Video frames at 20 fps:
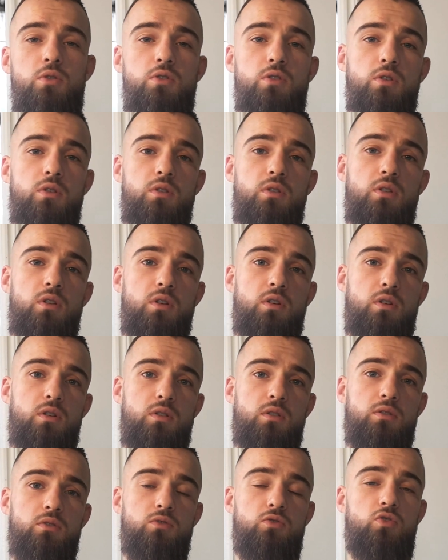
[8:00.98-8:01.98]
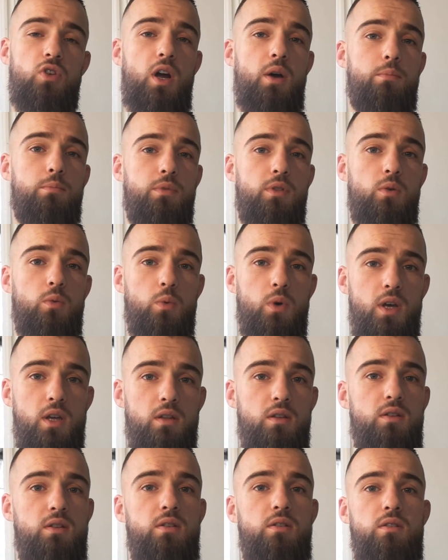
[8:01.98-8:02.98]
should drop the
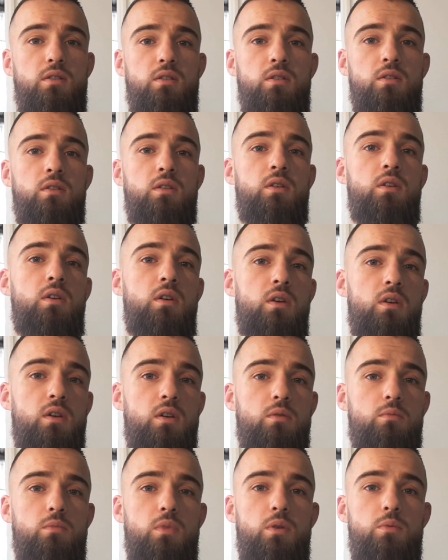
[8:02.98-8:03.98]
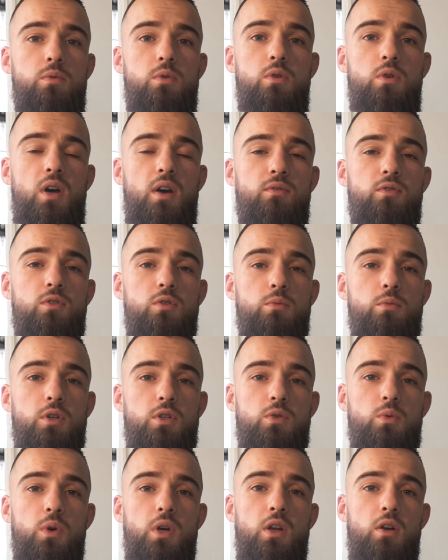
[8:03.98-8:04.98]
weights. Maybe you have too
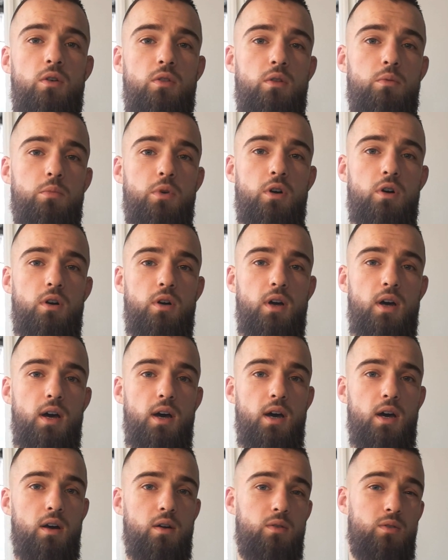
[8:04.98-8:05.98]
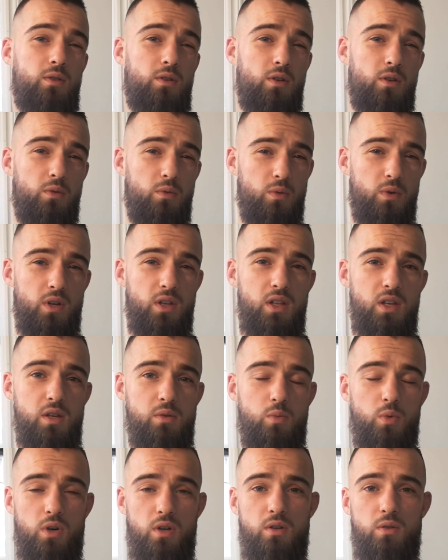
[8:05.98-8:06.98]
much weight on the bar. I don't know really
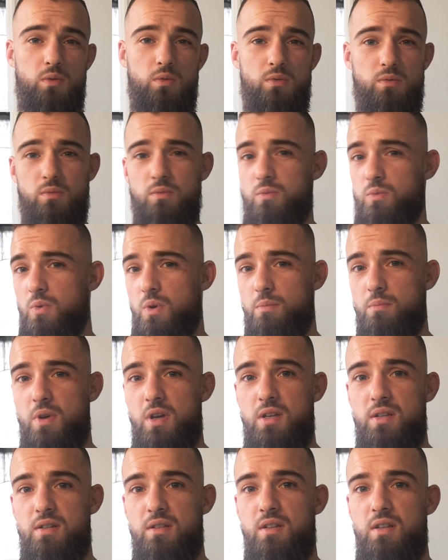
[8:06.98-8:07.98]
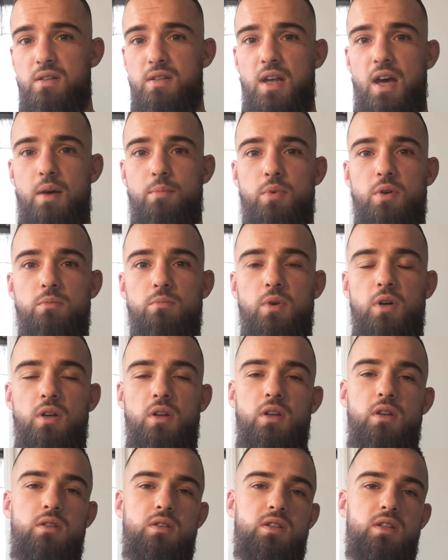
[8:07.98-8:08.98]
what makes this happen, but
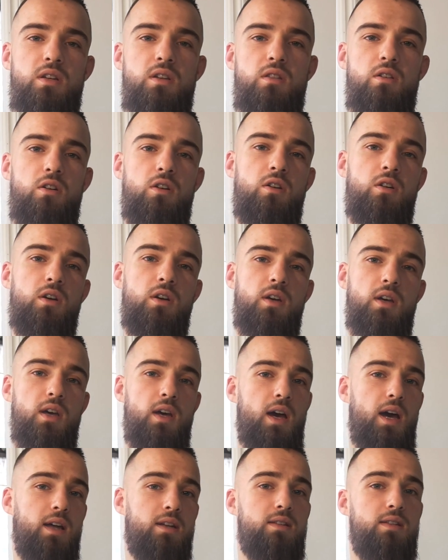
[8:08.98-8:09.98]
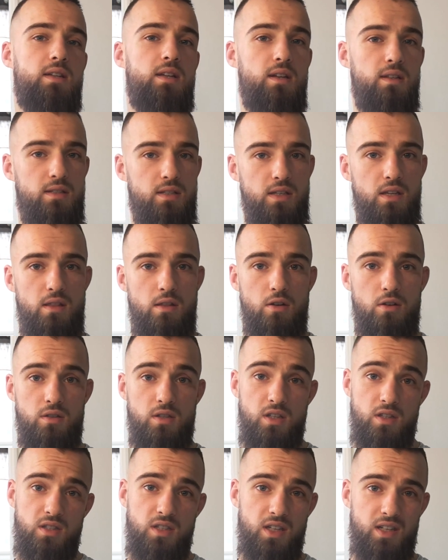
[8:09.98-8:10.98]
I'd say it's either
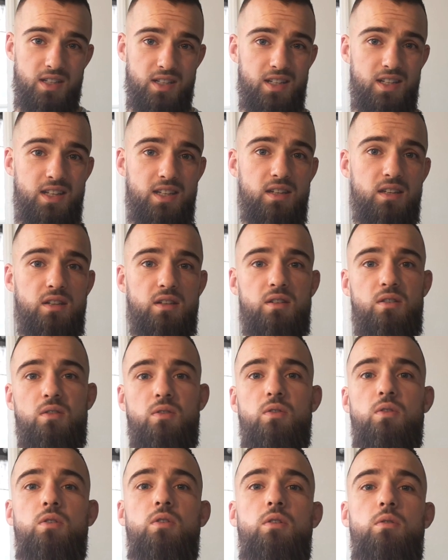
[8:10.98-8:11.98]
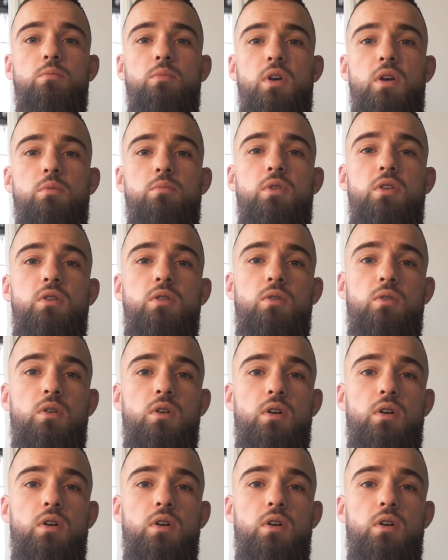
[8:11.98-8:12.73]
the technique or maybe